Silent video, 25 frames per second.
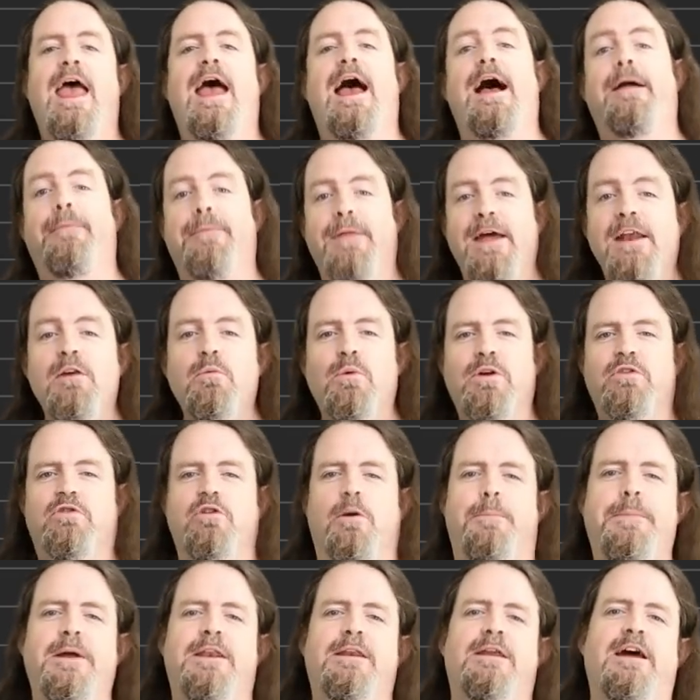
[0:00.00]
and then we're
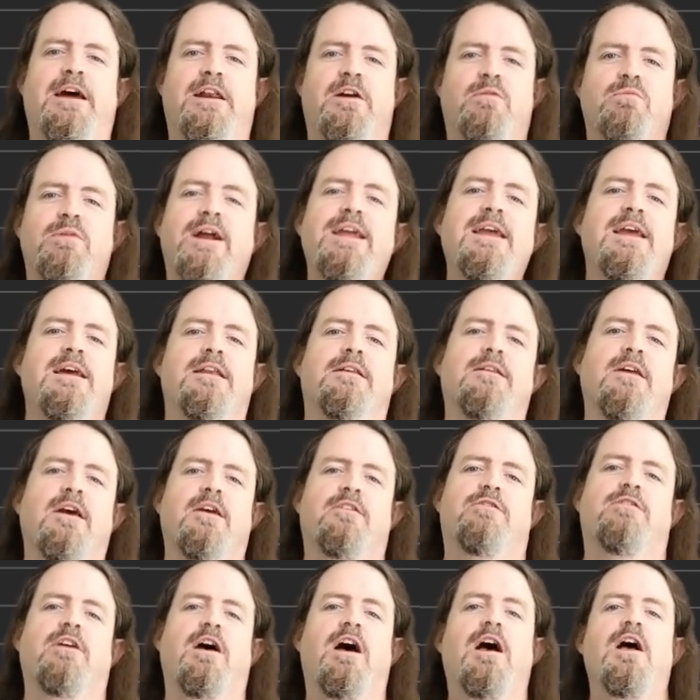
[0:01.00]
dropping an array
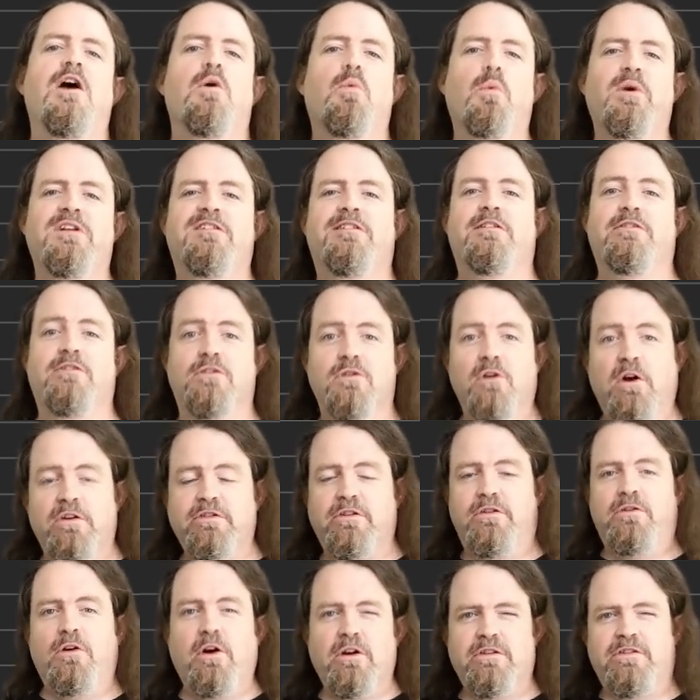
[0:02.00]
indexer, which is
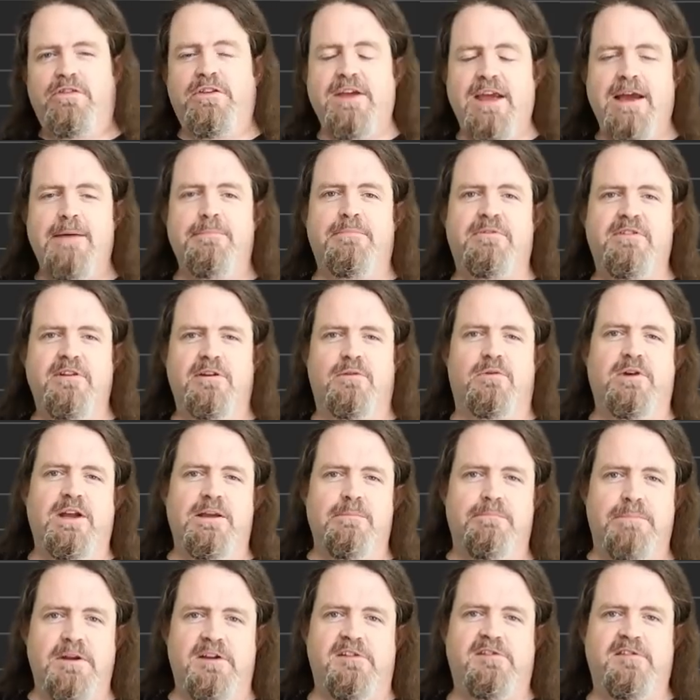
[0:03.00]
not the empty array
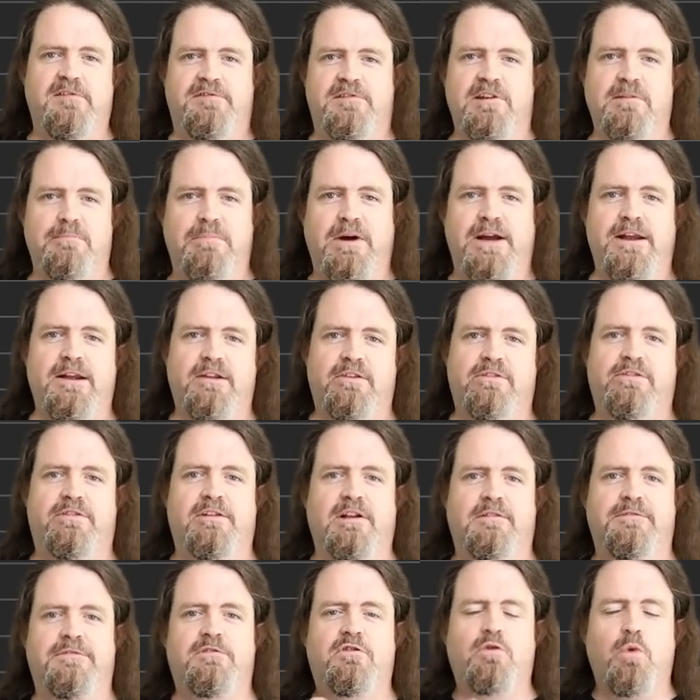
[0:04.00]
bit shifted by
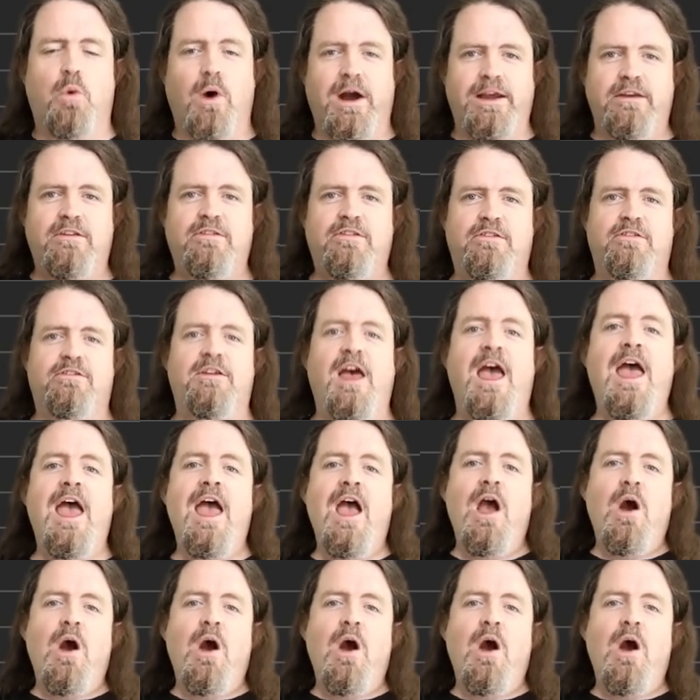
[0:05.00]
itself twice,